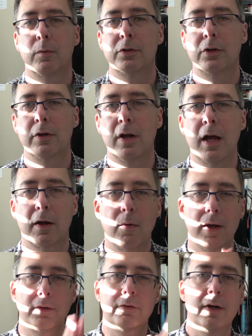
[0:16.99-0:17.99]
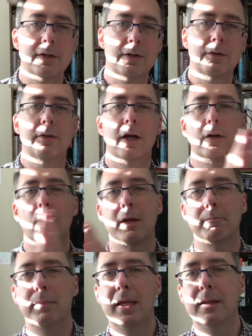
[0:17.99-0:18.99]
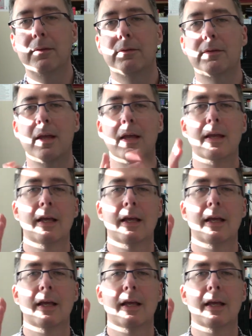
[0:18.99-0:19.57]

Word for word: which are not quite stretches, not quite bends.